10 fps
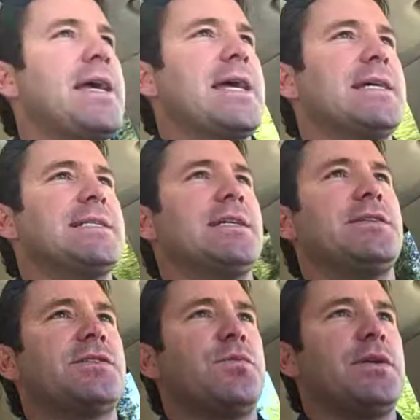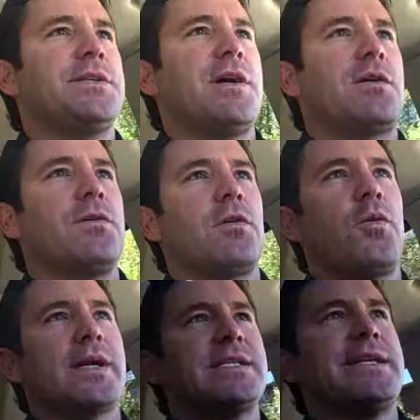and just wanted to talk real
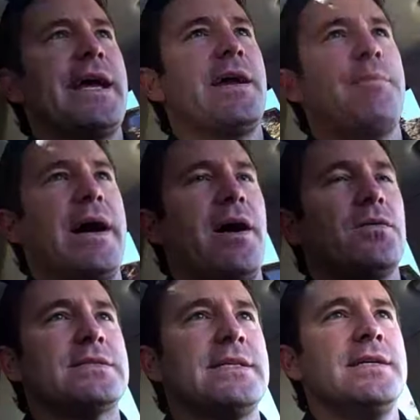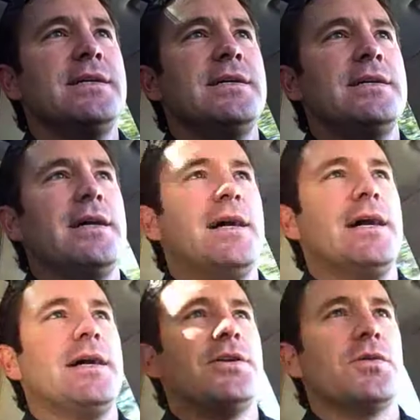quick today about
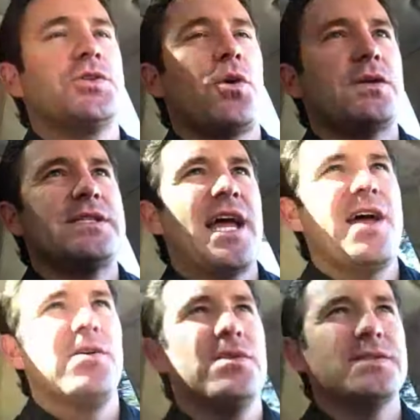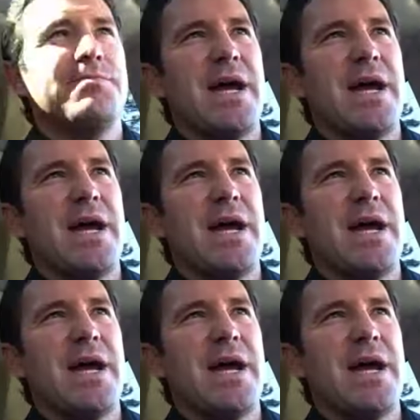short sales,